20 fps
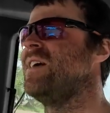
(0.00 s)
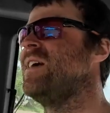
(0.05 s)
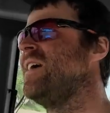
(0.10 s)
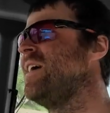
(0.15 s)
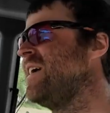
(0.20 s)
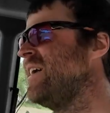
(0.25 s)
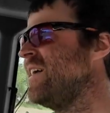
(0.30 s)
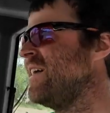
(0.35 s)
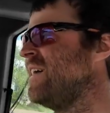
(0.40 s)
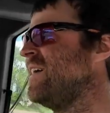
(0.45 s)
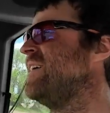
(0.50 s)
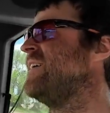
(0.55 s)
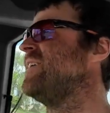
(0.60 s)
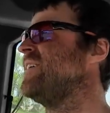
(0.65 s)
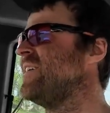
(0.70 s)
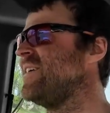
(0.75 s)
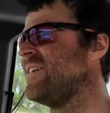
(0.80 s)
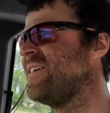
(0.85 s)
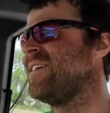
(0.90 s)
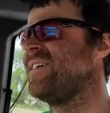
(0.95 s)

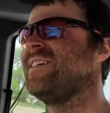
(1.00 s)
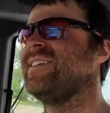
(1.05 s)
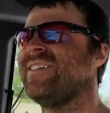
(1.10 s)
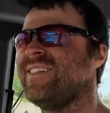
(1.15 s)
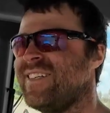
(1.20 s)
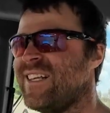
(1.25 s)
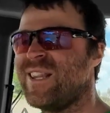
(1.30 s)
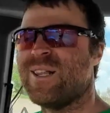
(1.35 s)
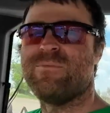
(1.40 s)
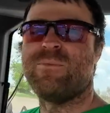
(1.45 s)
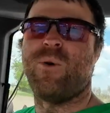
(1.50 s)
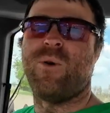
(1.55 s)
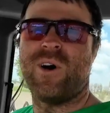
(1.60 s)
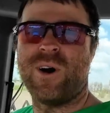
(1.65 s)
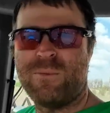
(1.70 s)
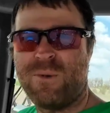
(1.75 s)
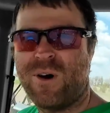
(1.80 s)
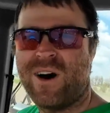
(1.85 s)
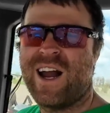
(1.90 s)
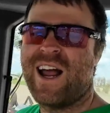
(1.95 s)
And the more
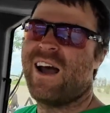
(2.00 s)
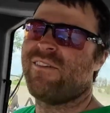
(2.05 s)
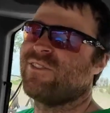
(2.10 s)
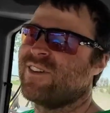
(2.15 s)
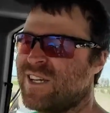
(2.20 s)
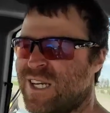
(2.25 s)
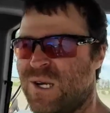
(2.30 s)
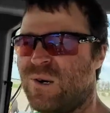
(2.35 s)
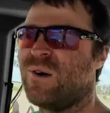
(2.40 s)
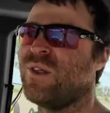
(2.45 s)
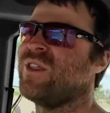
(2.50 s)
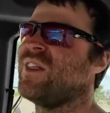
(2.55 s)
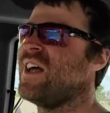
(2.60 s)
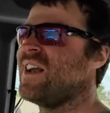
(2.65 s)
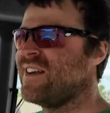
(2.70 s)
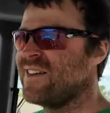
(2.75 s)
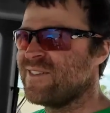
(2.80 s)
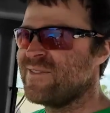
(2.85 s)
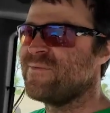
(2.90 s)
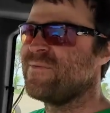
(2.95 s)
and more I have to deal with it,
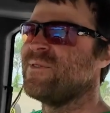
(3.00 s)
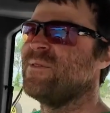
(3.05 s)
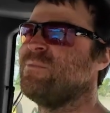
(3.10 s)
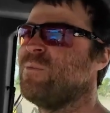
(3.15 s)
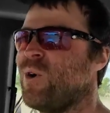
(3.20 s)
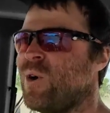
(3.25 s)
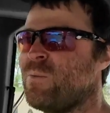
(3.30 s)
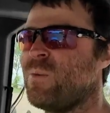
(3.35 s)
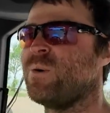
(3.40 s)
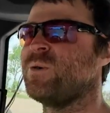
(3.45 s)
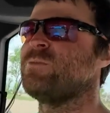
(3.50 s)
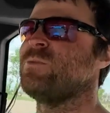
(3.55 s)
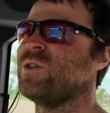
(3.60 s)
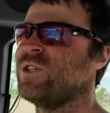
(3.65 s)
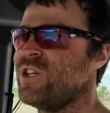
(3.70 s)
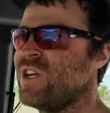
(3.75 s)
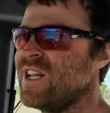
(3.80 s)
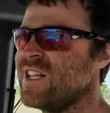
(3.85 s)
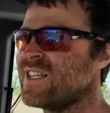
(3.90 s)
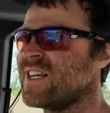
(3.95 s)
more and more
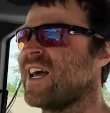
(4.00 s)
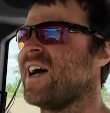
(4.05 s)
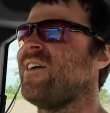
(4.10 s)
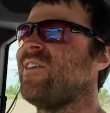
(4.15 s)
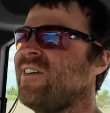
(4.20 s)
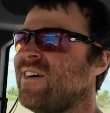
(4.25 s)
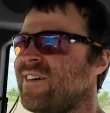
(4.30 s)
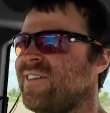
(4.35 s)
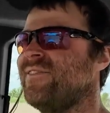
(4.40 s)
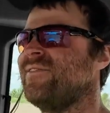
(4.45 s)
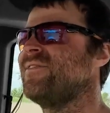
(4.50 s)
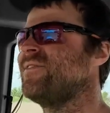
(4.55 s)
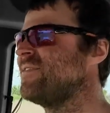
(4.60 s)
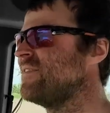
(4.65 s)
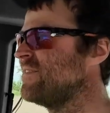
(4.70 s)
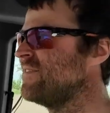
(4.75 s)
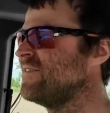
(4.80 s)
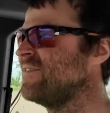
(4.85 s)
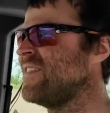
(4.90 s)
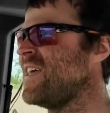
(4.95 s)
machines now
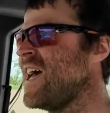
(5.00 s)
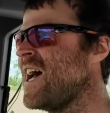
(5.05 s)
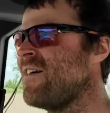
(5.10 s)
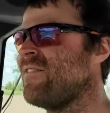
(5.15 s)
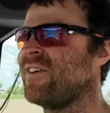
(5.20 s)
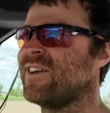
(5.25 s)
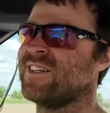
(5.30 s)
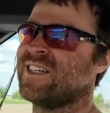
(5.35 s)
have it.